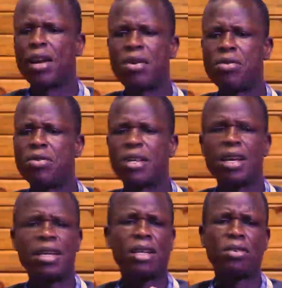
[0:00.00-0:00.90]
He would
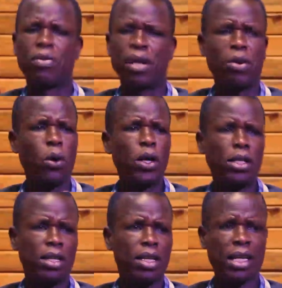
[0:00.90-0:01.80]
turn into a god.
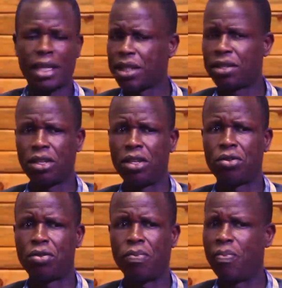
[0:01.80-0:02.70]
He turns
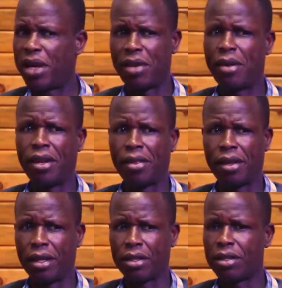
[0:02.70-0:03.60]
into many, many
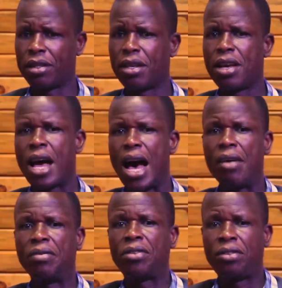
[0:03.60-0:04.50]
things.
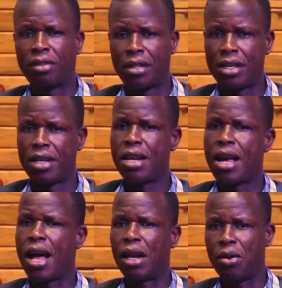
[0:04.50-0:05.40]
I've seen
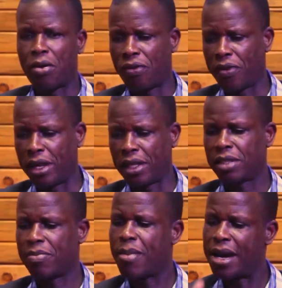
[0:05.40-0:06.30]
a lot of
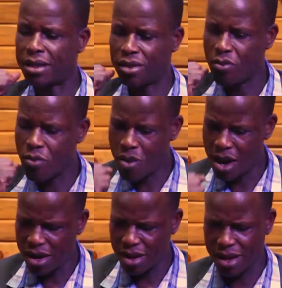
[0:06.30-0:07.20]
things. But
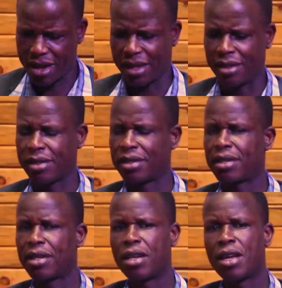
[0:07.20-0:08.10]
one thing is,
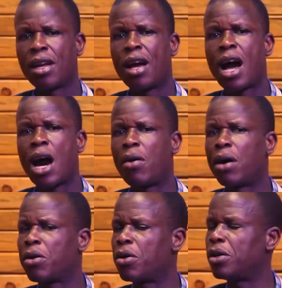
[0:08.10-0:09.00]

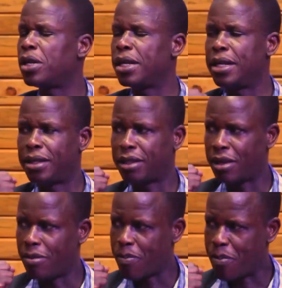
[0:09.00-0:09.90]
our God
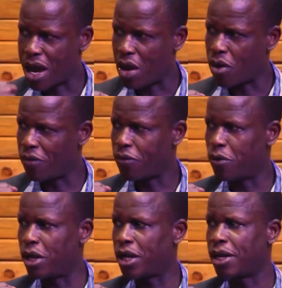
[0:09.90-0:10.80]
is powerful.